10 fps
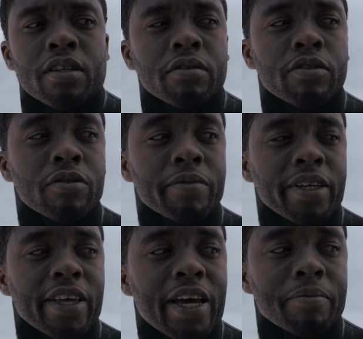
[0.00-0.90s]
I mean, when you
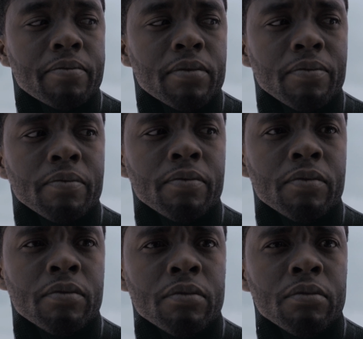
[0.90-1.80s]
think about it, before
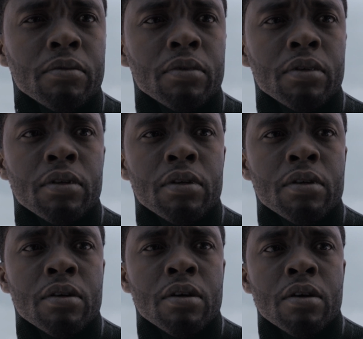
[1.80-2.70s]
the untimely
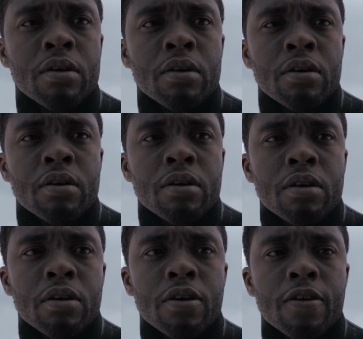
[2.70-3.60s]
passing of Chadwick
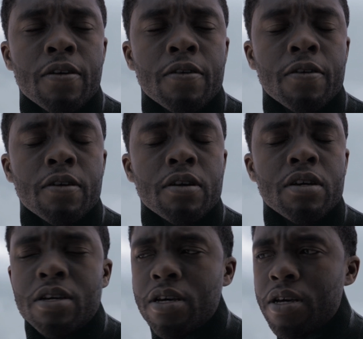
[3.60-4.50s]
Boseman, they were
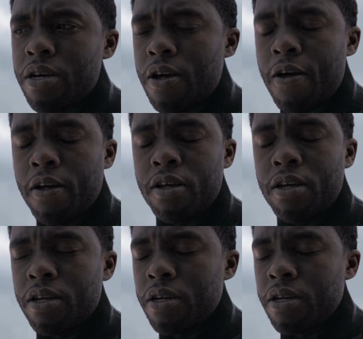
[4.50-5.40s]
planning on making T'Challa